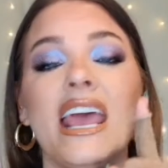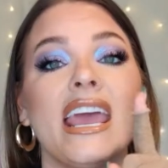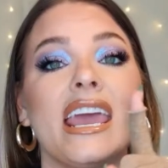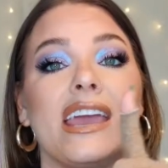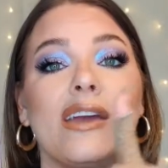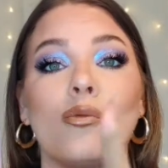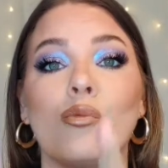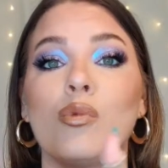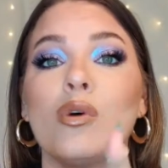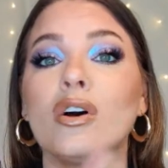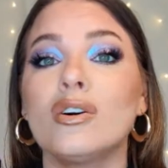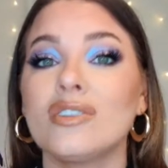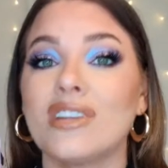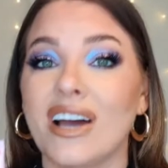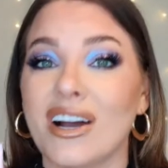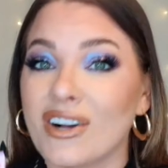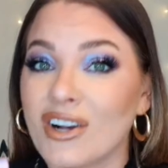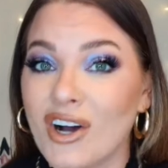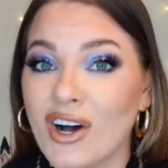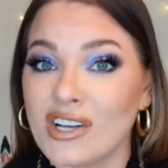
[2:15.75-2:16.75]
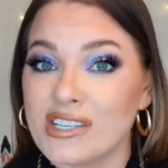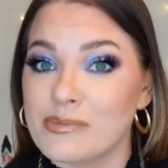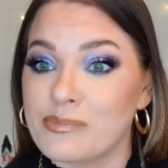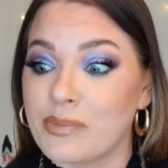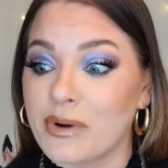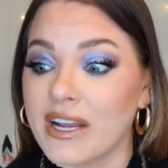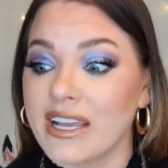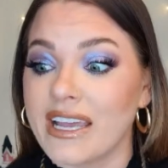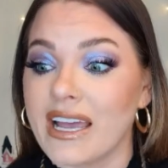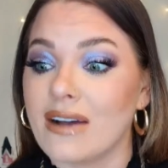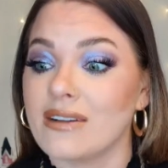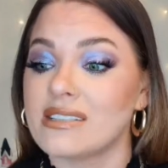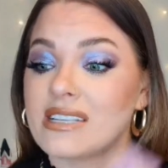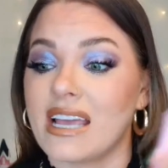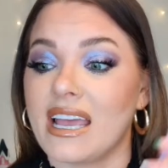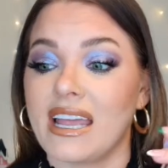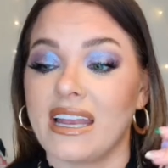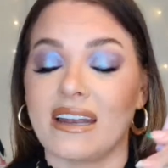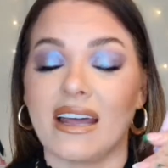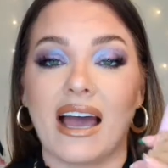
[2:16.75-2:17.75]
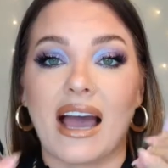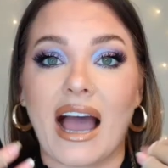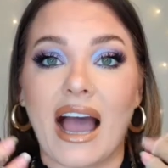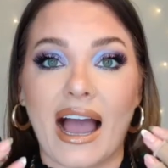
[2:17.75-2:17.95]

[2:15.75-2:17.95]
It will not cause breakouts, and